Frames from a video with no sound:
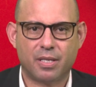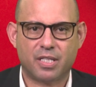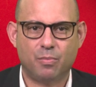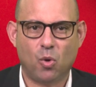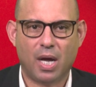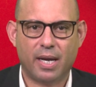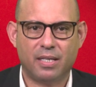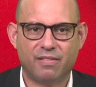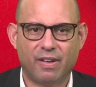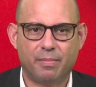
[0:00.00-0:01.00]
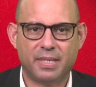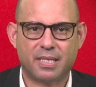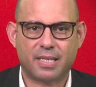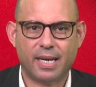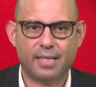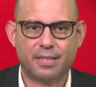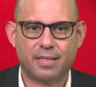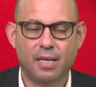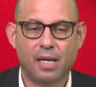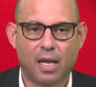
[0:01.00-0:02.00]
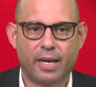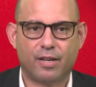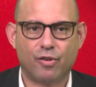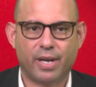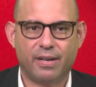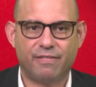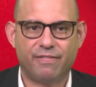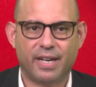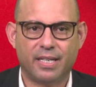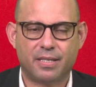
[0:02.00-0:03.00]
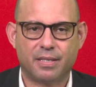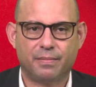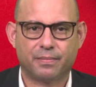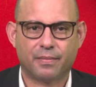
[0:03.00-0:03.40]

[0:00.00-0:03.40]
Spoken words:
that small island developing states like Grenada face.